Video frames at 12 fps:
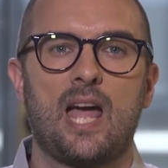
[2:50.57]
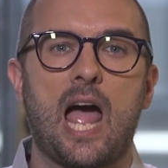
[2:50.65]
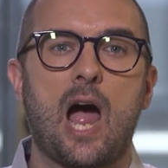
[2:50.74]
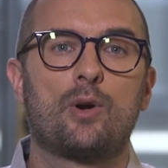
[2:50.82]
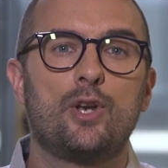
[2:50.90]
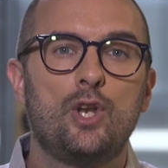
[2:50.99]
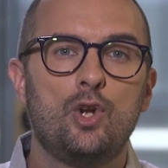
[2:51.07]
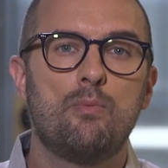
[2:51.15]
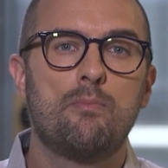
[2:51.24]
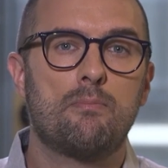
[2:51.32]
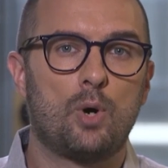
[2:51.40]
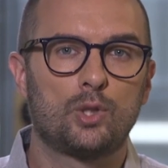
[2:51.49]
Our new
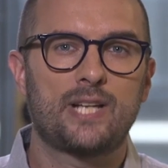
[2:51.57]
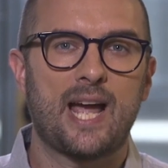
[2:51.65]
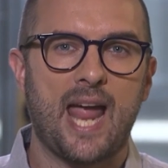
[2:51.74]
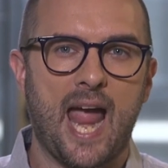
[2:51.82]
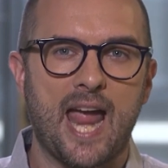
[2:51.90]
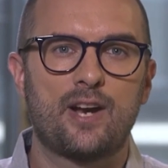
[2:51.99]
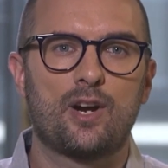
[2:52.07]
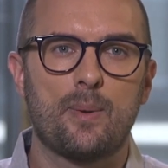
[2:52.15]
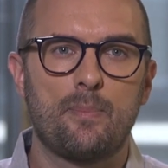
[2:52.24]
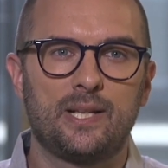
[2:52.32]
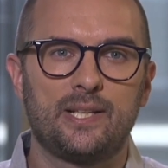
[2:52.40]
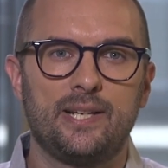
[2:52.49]
multi-anchor
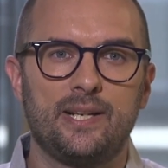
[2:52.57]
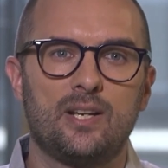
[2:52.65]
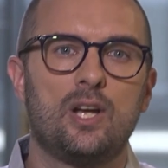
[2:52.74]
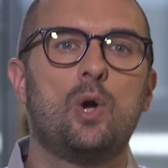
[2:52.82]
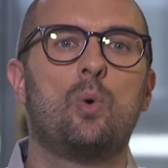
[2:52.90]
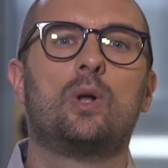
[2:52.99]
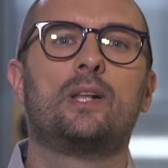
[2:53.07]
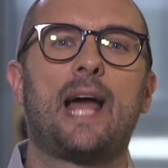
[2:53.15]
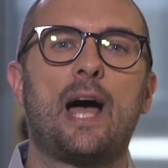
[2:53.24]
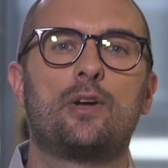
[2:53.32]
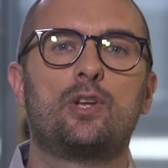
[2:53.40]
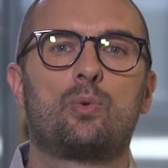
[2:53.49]
ability will allow
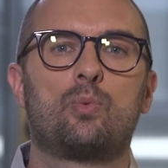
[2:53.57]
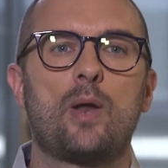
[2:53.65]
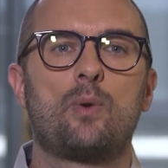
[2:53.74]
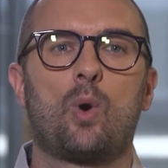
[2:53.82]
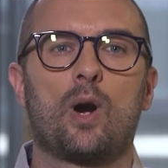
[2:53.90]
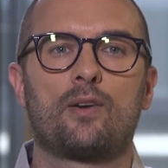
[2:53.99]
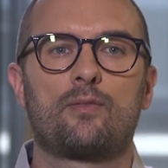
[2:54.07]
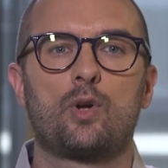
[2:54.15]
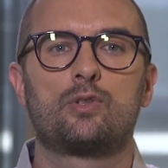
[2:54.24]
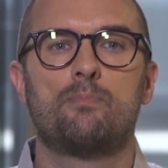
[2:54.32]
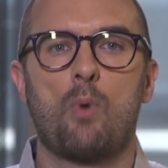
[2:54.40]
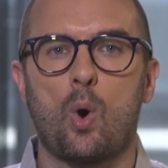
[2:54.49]
you to run
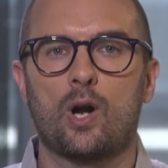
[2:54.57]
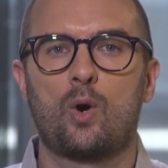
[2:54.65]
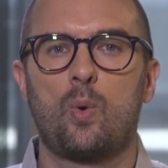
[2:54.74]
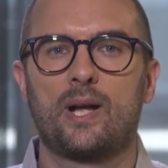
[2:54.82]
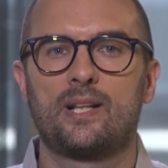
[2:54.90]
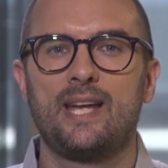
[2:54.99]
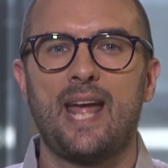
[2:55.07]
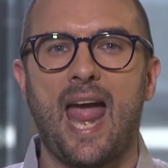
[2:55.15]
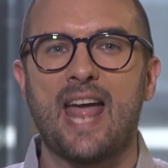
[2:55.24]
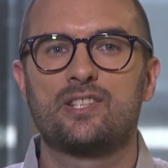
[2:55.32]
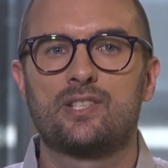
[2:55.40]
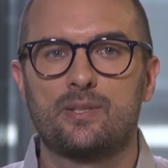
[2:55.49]
workflows more quickly
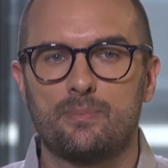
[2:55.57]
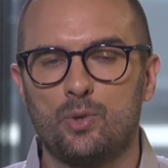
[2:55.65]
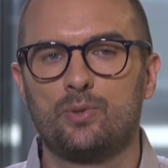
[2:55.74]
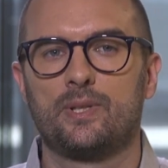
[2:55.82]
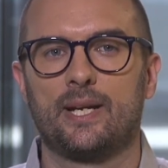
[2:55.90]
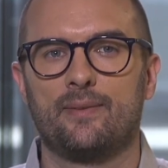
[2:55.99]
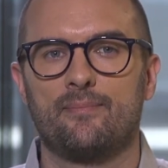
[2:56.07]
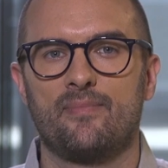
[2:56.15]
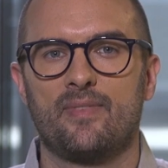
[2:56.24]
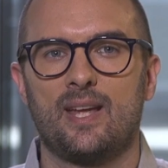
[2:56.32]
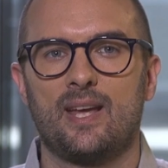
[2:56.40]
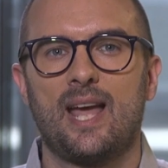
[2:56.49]
and smoothly.
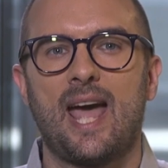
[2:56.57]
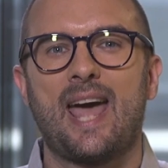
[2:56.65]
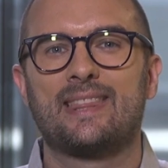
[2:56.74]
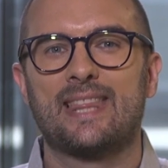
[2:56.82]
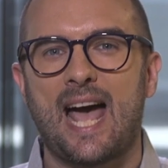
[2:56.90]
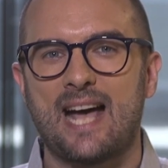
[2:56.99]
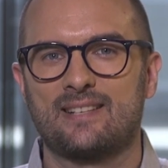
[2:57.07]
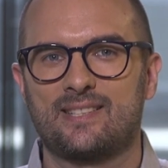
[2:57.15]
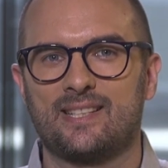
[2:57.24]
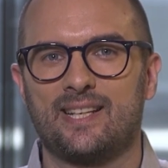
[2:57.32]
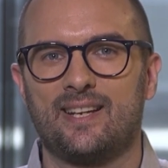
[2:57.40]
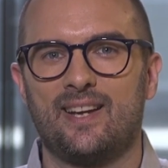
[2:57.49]
And
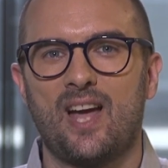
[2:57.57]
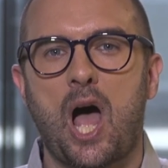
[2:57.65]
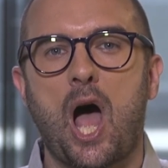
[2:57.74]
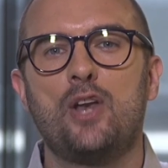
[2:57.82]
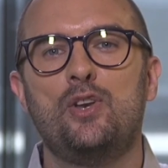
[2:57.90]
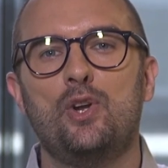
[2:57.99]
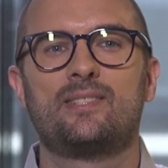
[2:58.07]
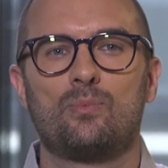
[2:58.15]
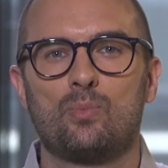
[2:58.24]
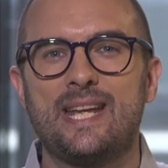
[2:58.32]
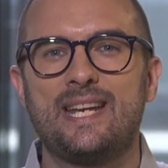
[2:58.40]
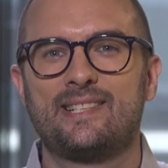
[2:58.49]
lastly, a new
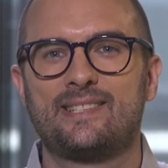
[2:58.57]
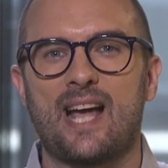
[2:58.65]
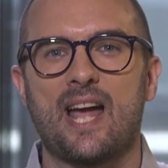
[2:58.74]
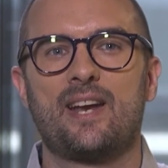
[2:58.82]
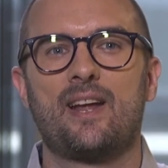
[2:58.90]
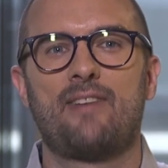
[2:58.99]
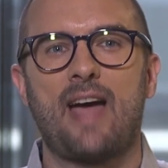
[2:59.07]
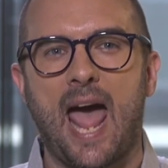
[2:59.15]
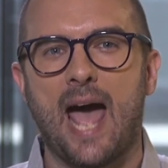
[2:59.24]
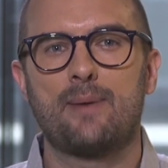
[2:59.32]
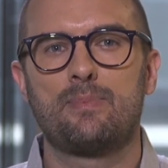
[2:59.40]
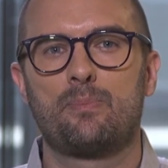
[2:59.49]
redesign of
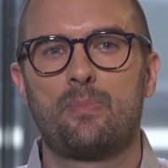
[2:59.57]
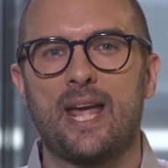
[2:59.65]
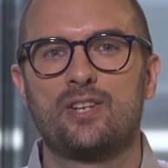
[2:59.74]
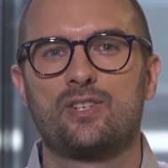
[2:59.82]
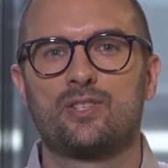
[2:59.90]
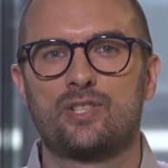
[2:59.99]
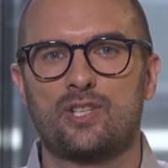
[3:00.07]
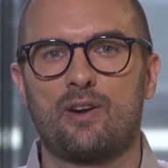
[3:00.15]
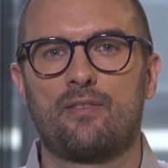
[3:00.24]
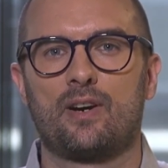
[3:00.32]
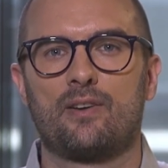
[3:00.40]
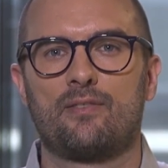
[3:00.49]
admin page and
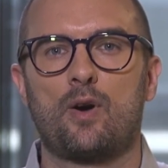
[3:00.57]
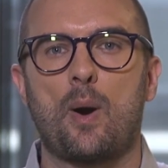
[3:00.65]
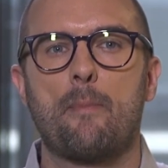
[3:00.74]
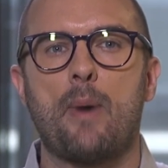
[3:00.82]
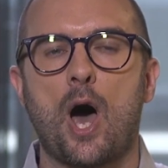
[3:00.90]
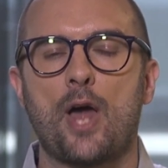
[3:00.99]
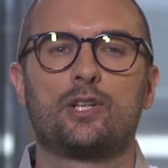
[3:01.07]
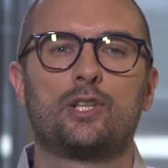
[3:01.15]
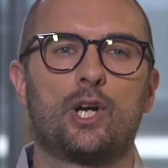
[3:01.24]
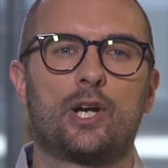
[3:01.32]
server for a modern look